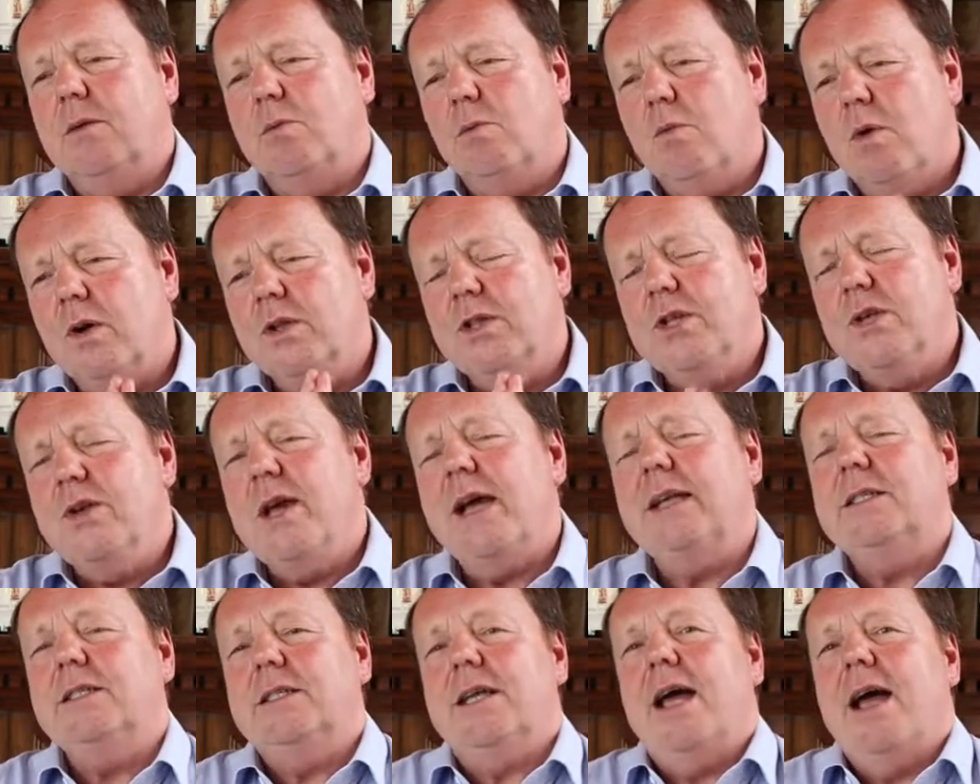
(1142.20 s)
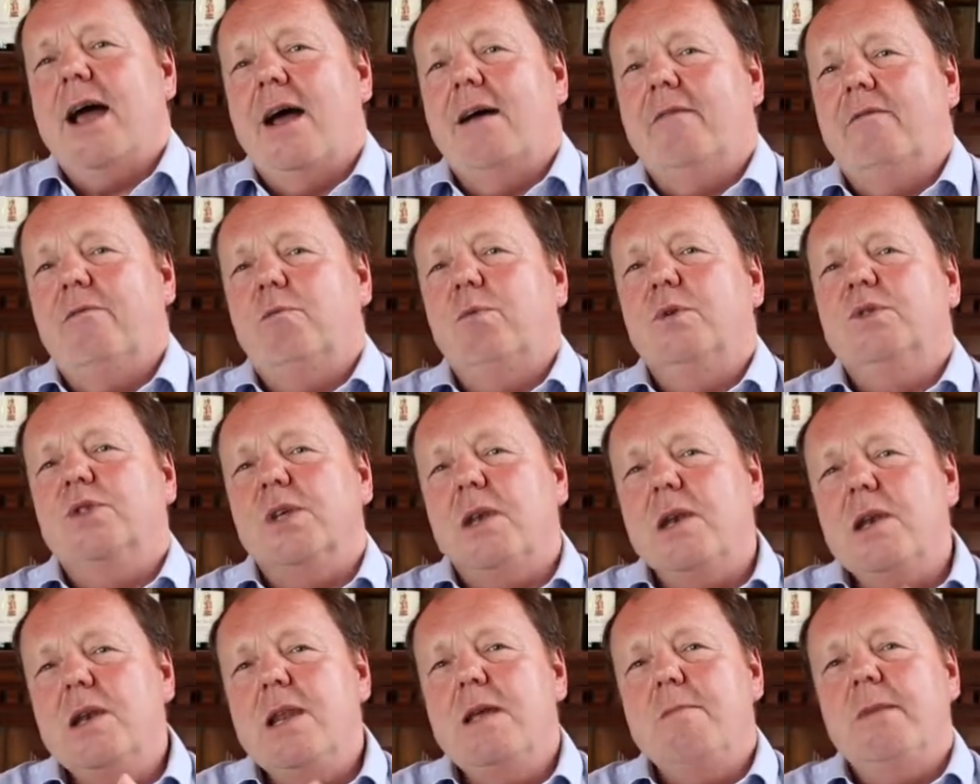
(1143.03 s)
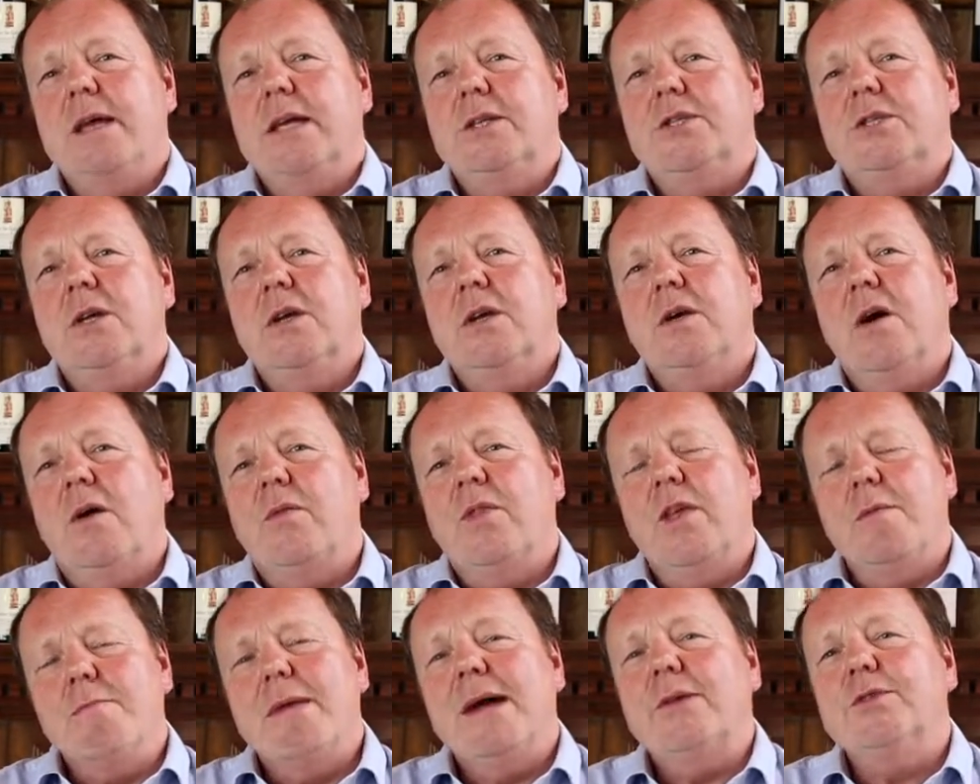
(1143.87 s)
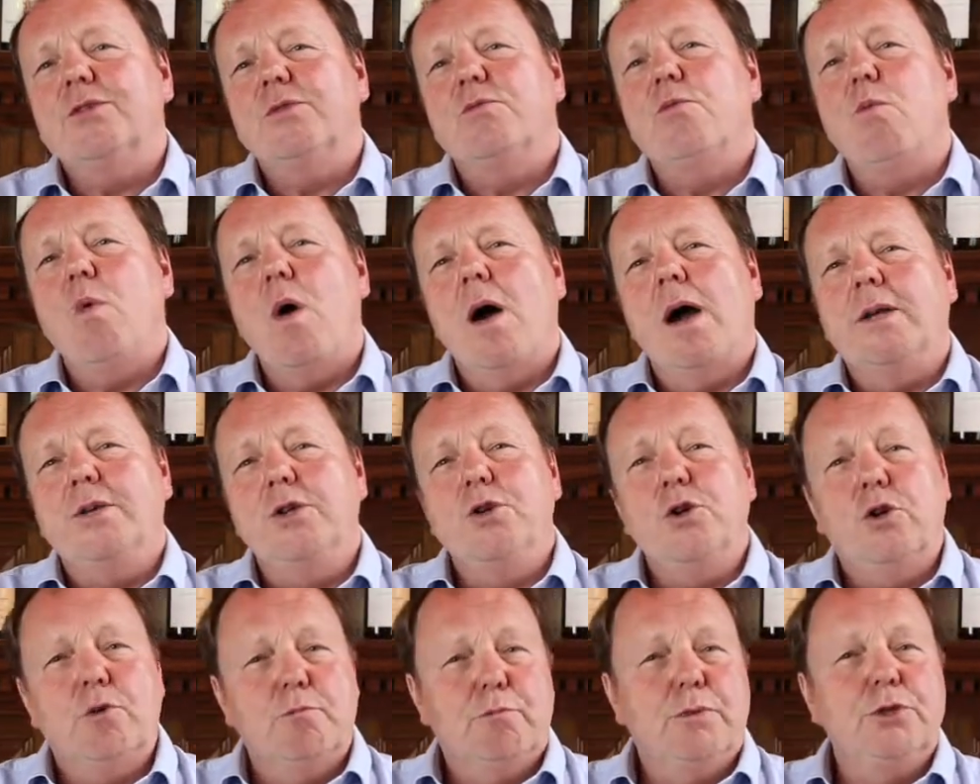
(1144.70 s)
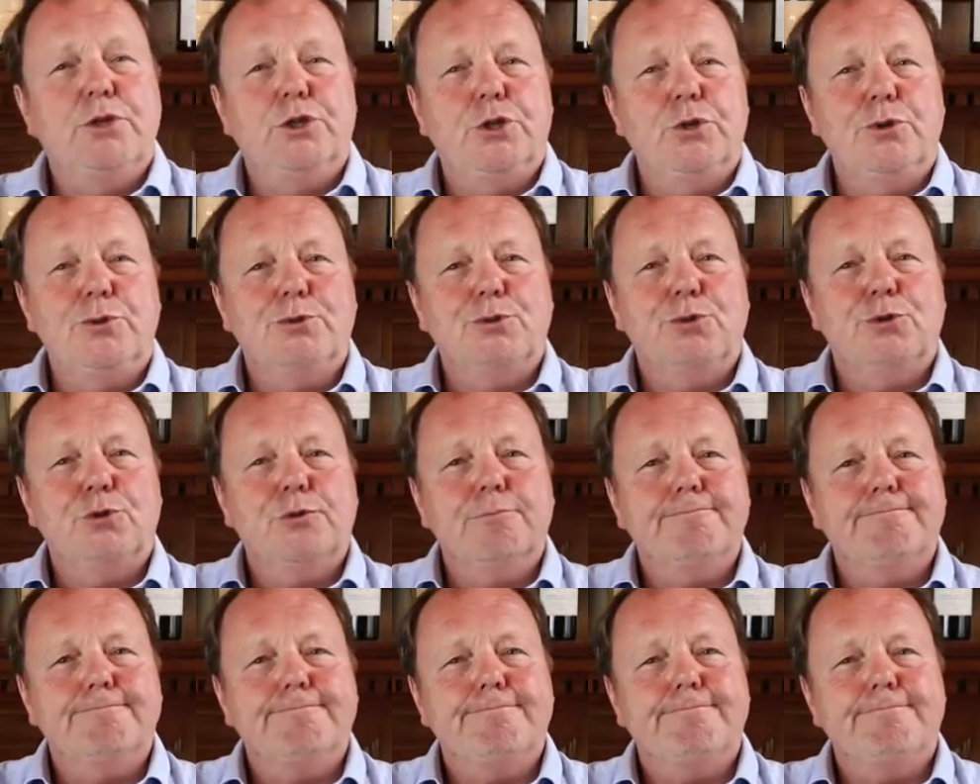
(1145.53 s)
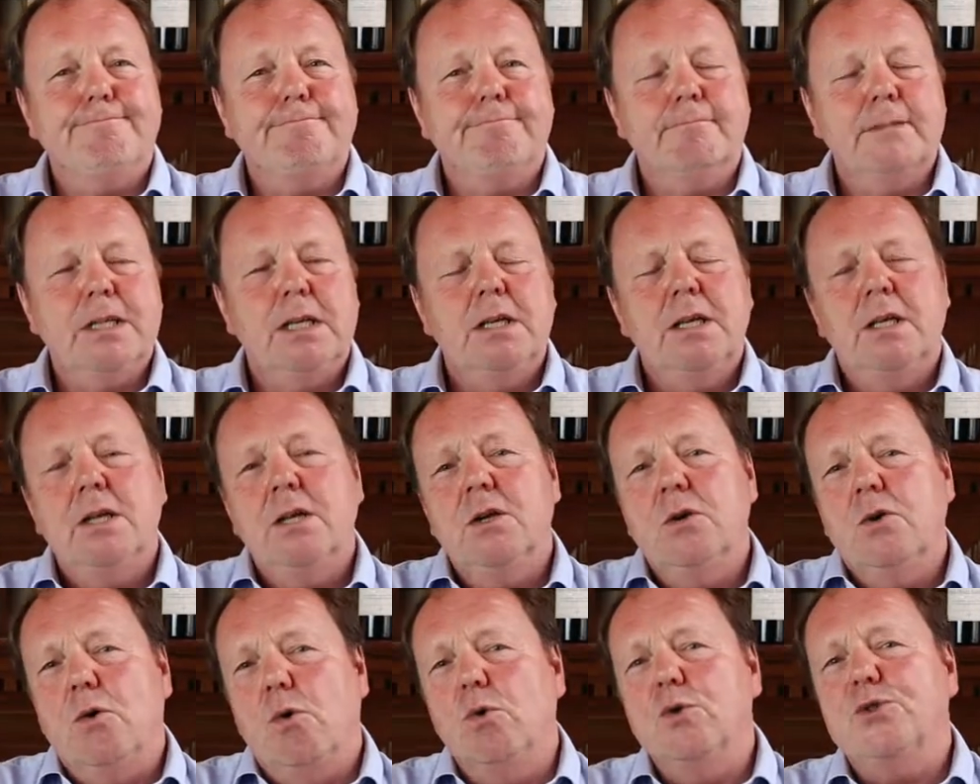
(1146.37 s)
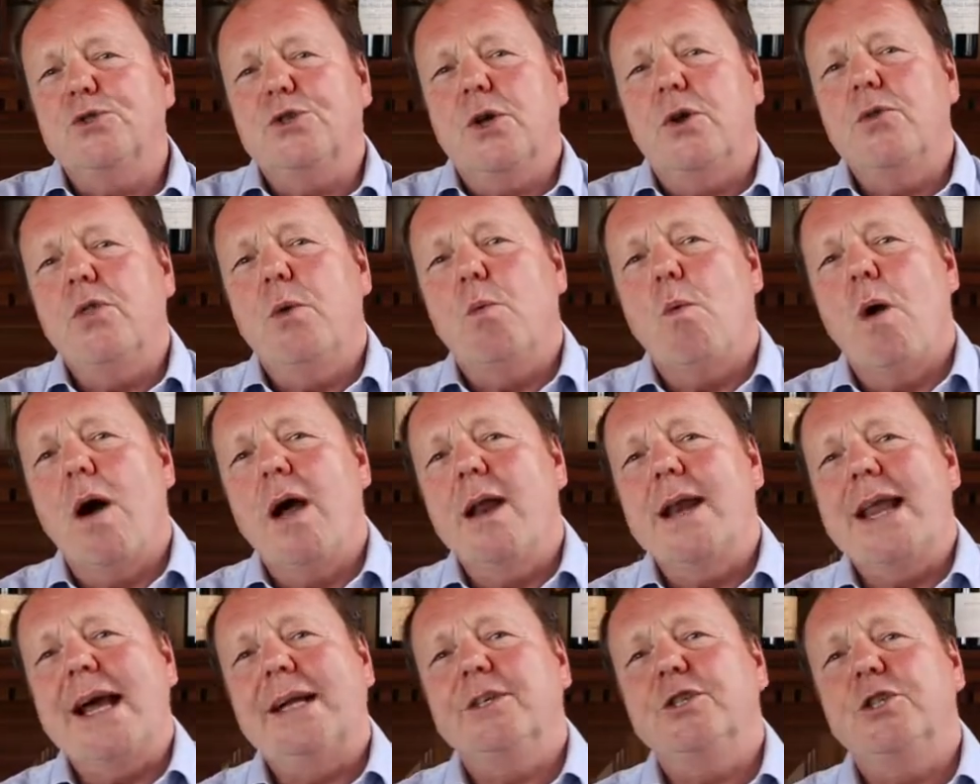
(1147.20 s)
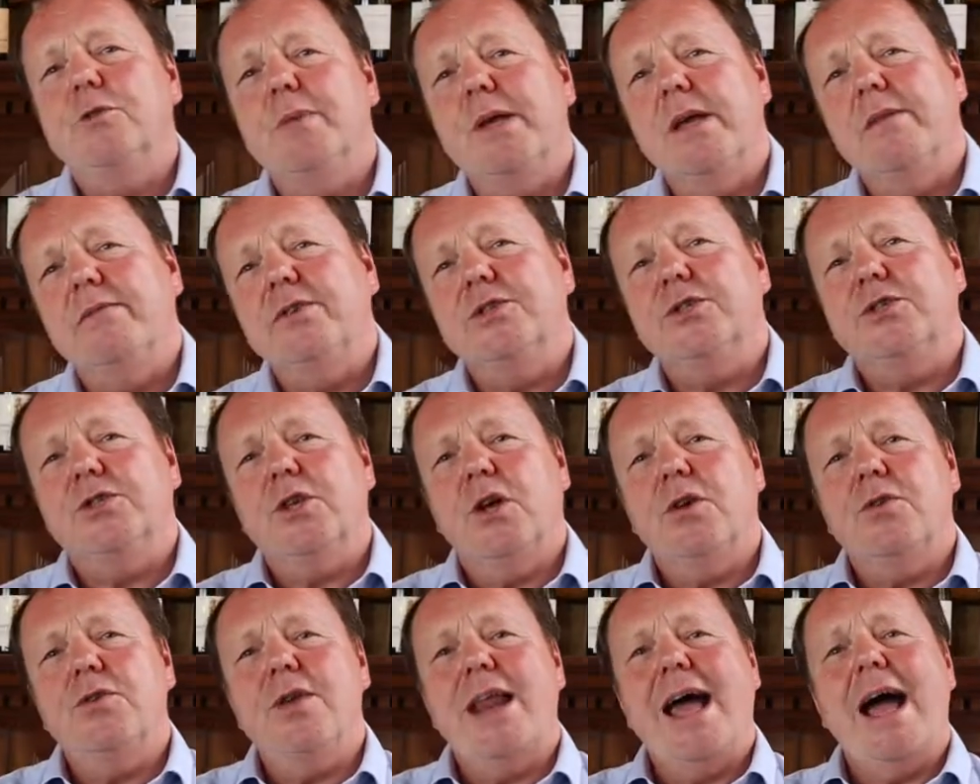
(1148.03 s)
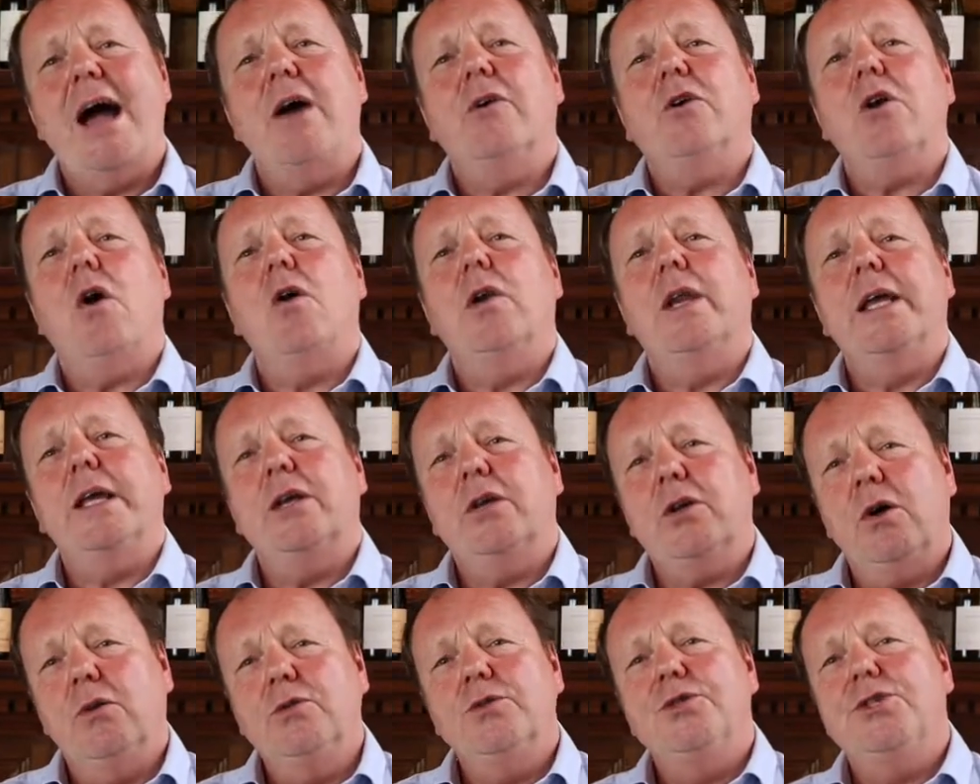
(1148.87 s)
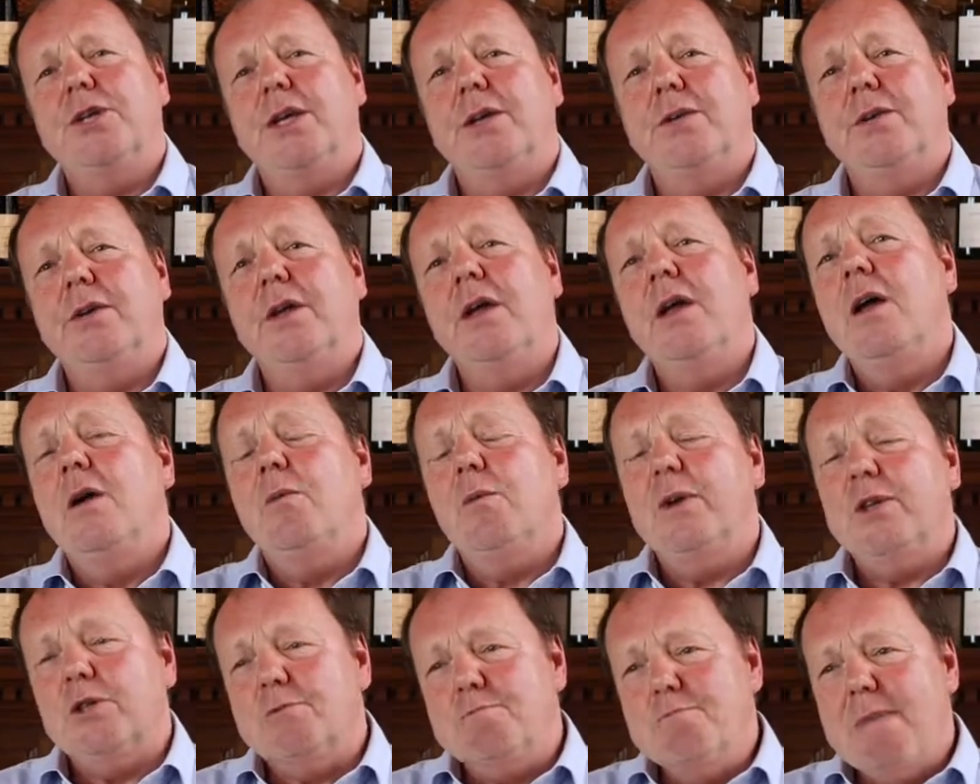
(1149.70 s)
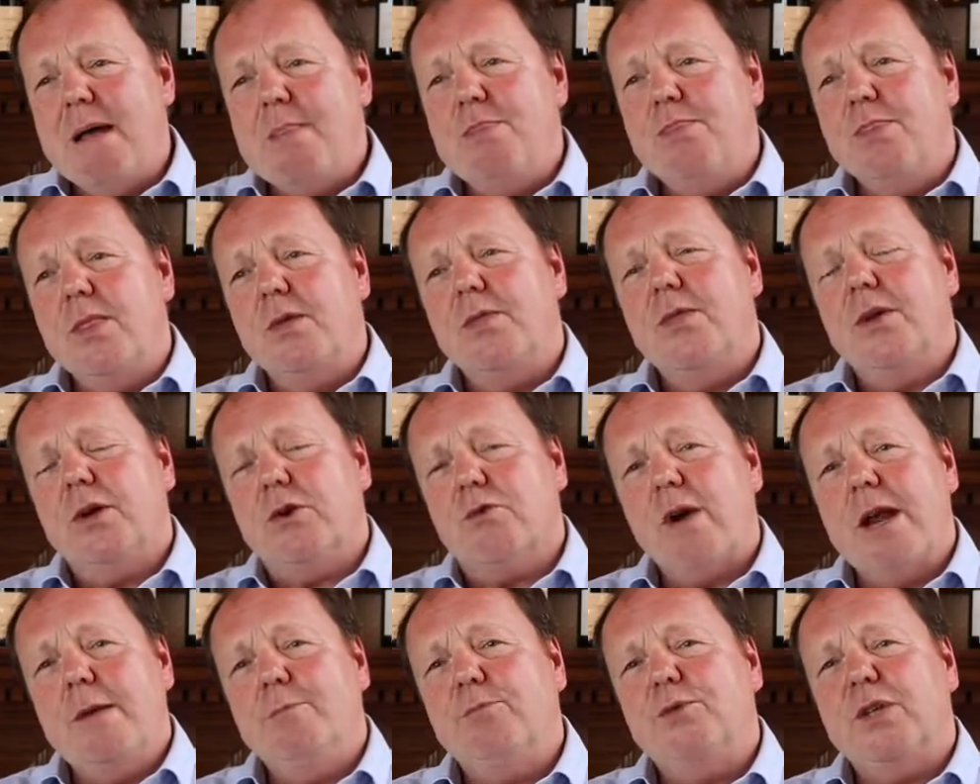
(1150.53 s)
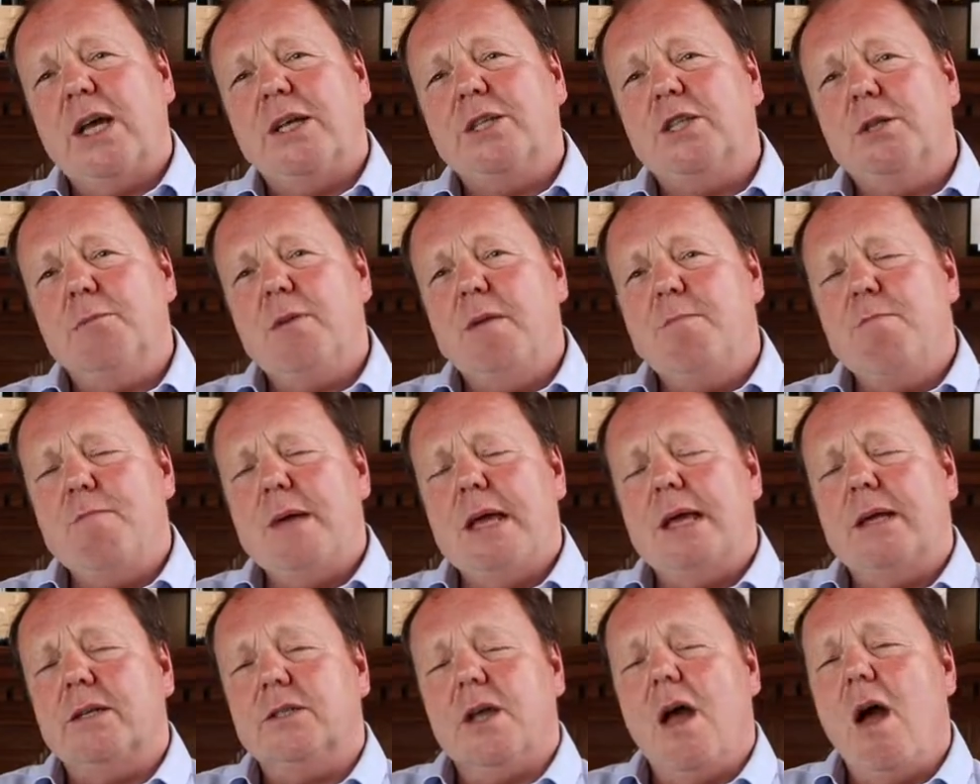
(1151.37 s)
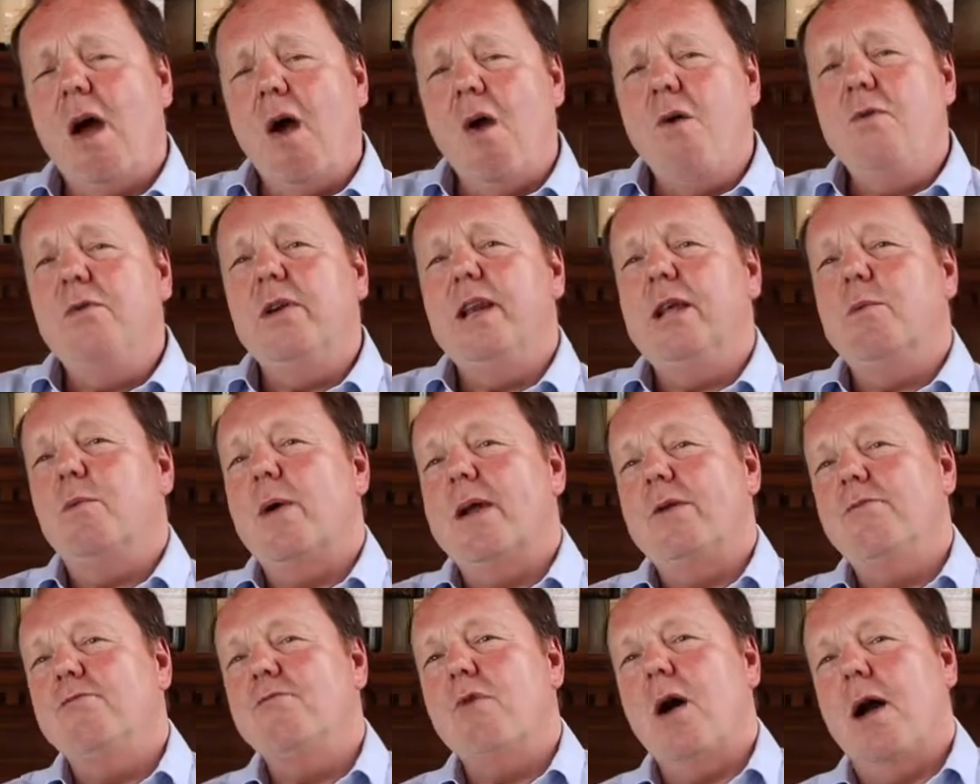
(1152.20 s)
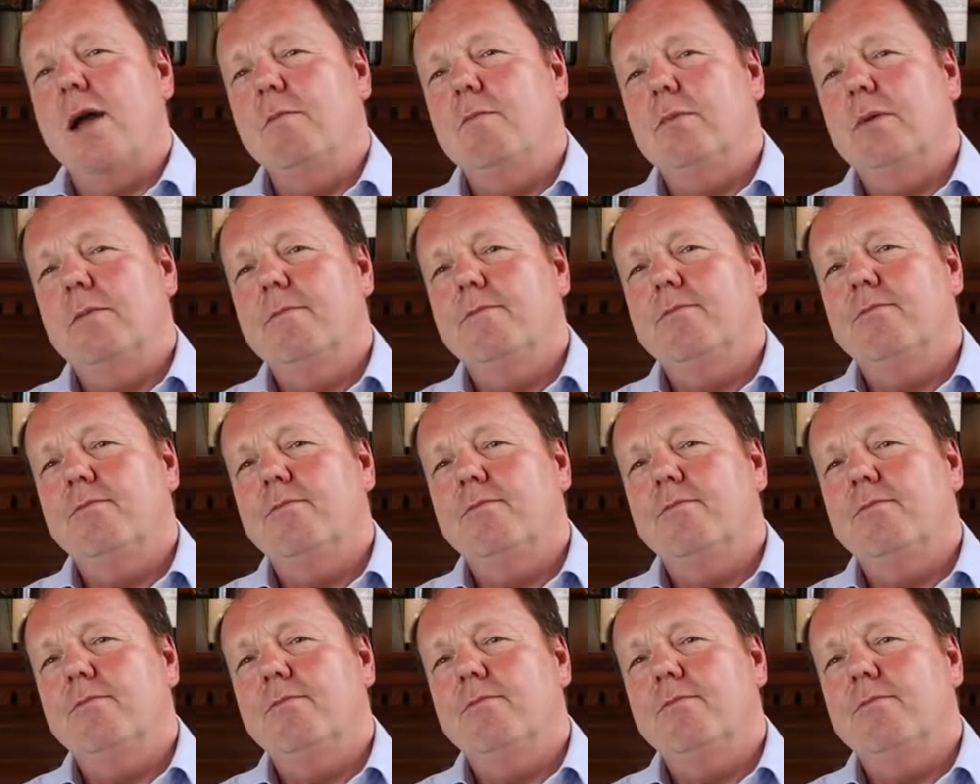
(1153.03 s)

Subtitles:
that what you had to have was a limit on the amount of wine you could produce. Also, the wine had to be of a certain alcoholic content, which meant that the grapes had to be picked only when ripe.